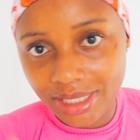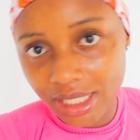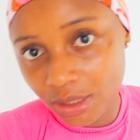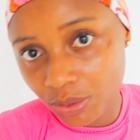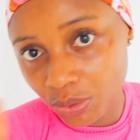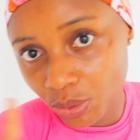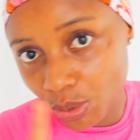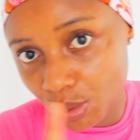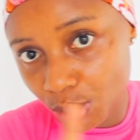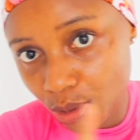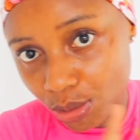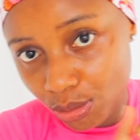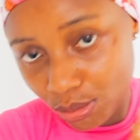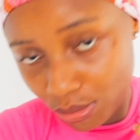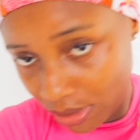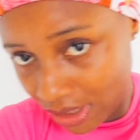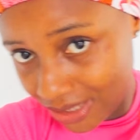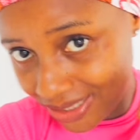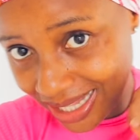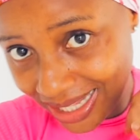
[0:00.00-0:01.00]
Take notes.
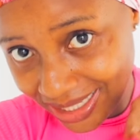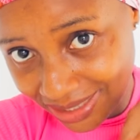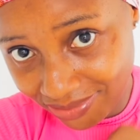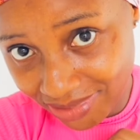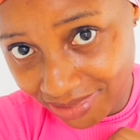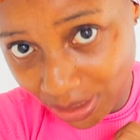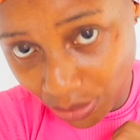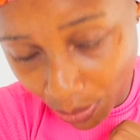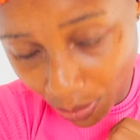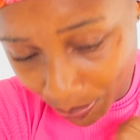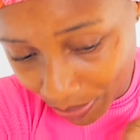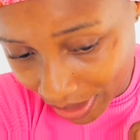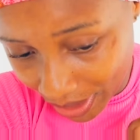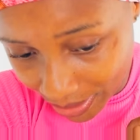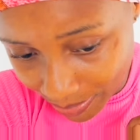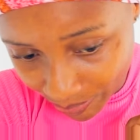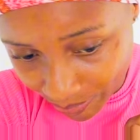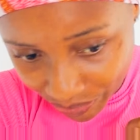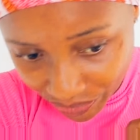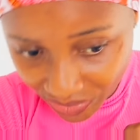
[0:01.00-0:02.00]
It's not as if they are not
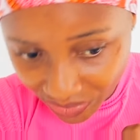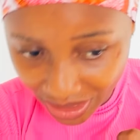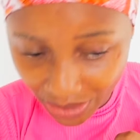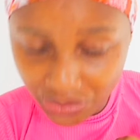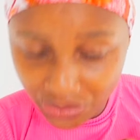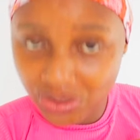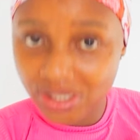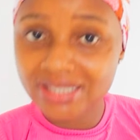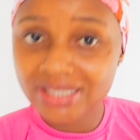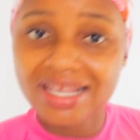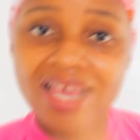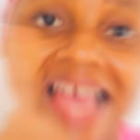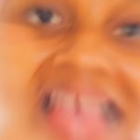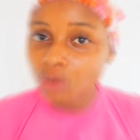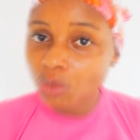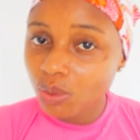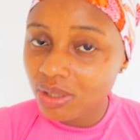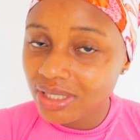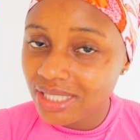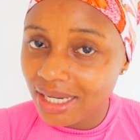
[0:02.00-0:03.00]
paying cash rent. I
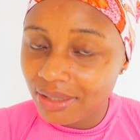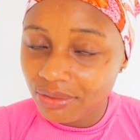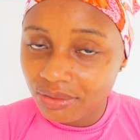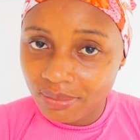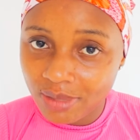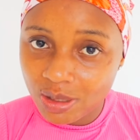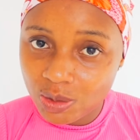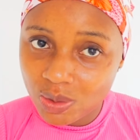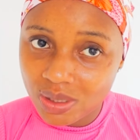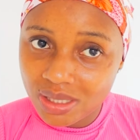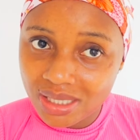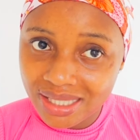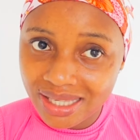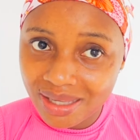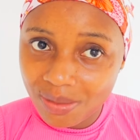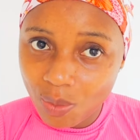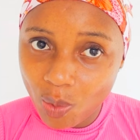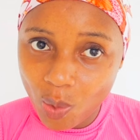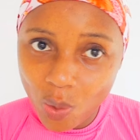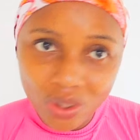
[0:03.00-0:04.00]
don't know what the agreement with
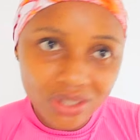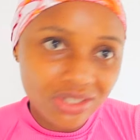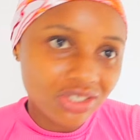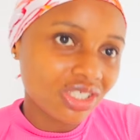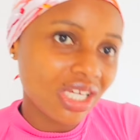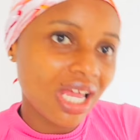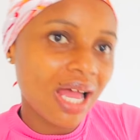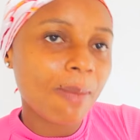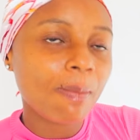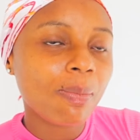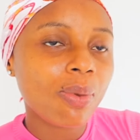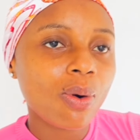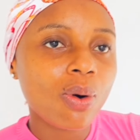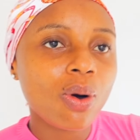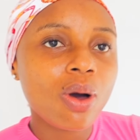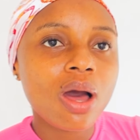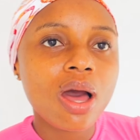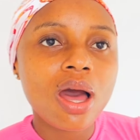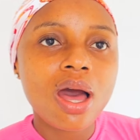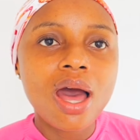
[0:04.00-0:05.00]
him was, Sha,
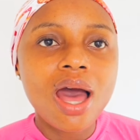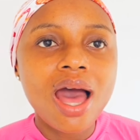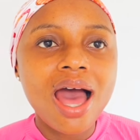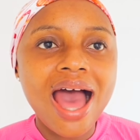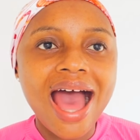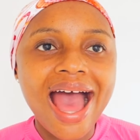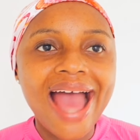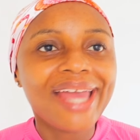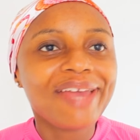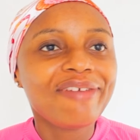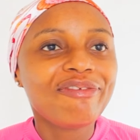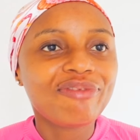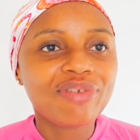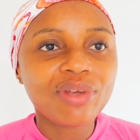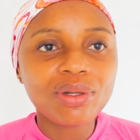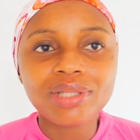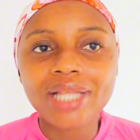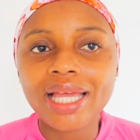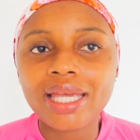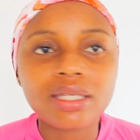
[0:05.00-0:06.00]
but I
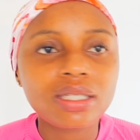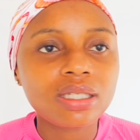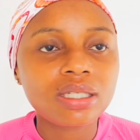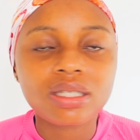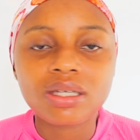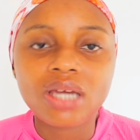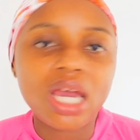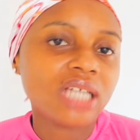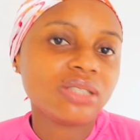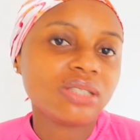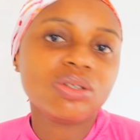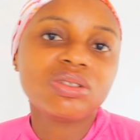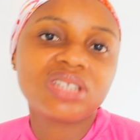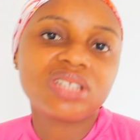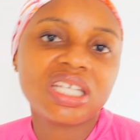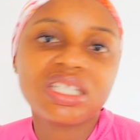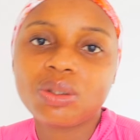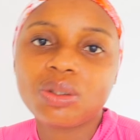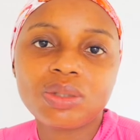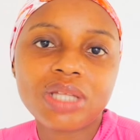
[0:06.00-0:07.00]
feel like, I don't
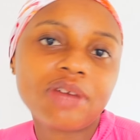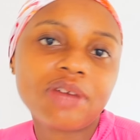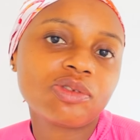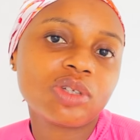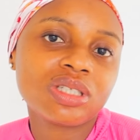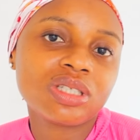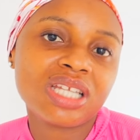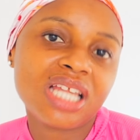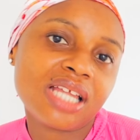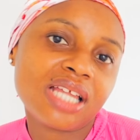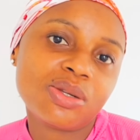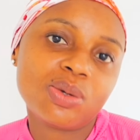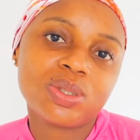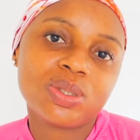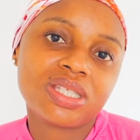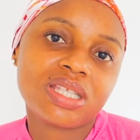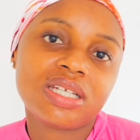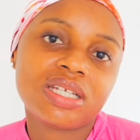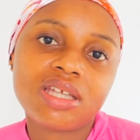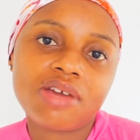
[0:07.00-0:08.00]
think they would have told you that they would
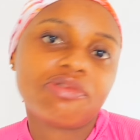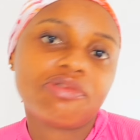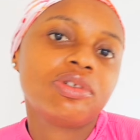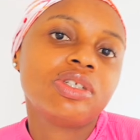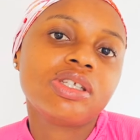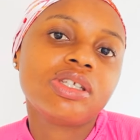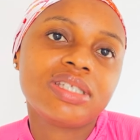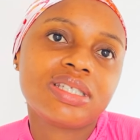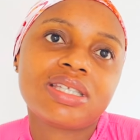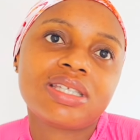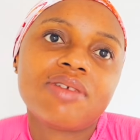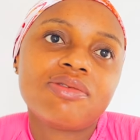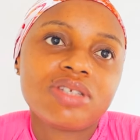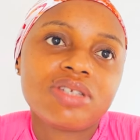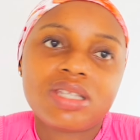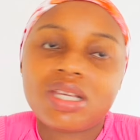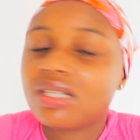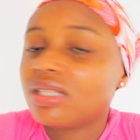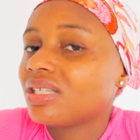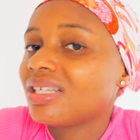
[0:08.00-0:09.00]
stay there for only 7
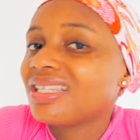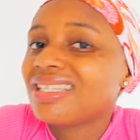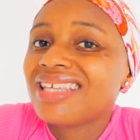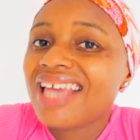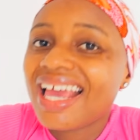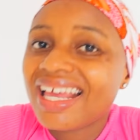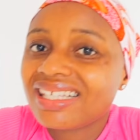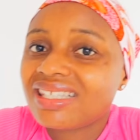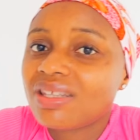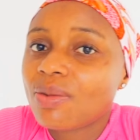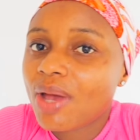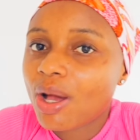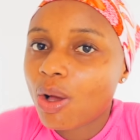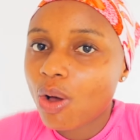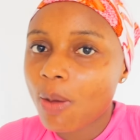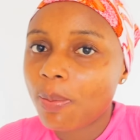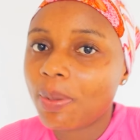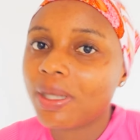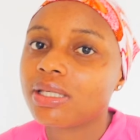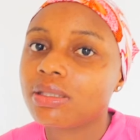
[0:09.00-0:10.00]
years. Yes, they were
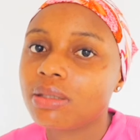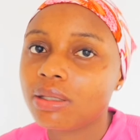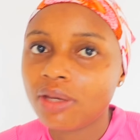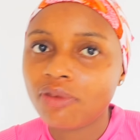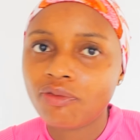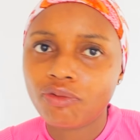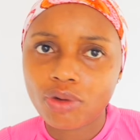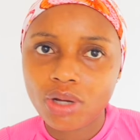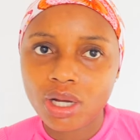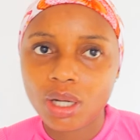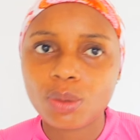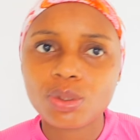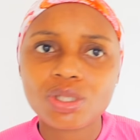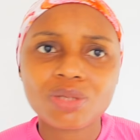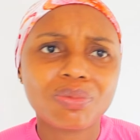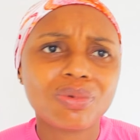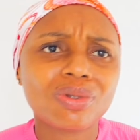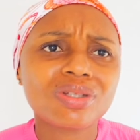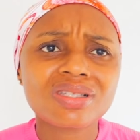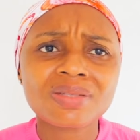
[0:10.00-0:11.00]
coppers looking for a
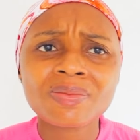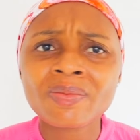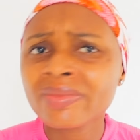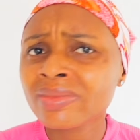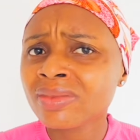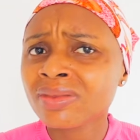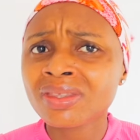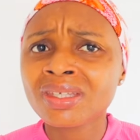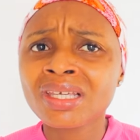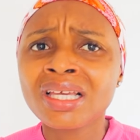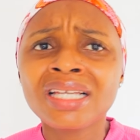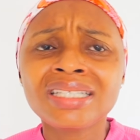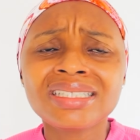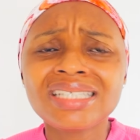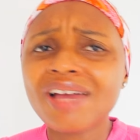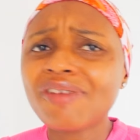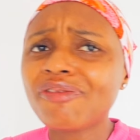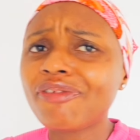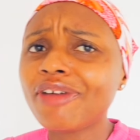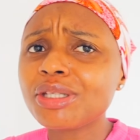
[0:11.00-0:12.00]
house, but
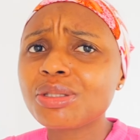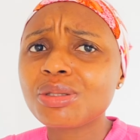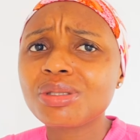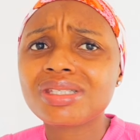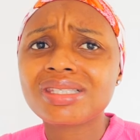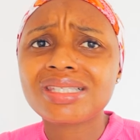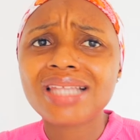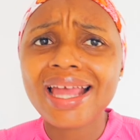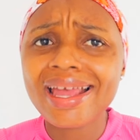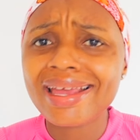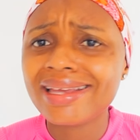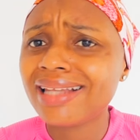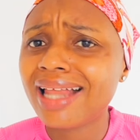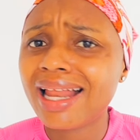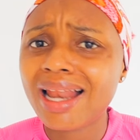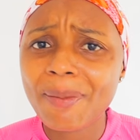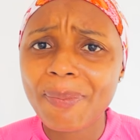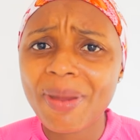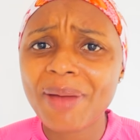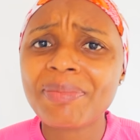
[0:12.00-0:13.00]
they are free to stay in
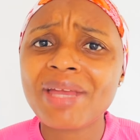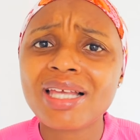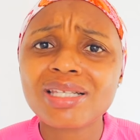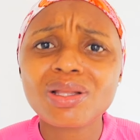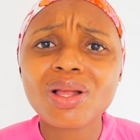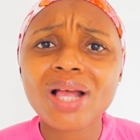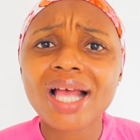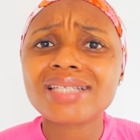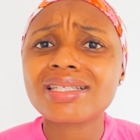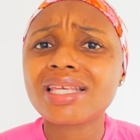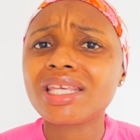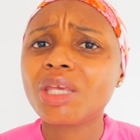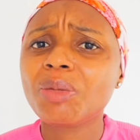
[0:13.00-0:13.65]
an apartment as long as they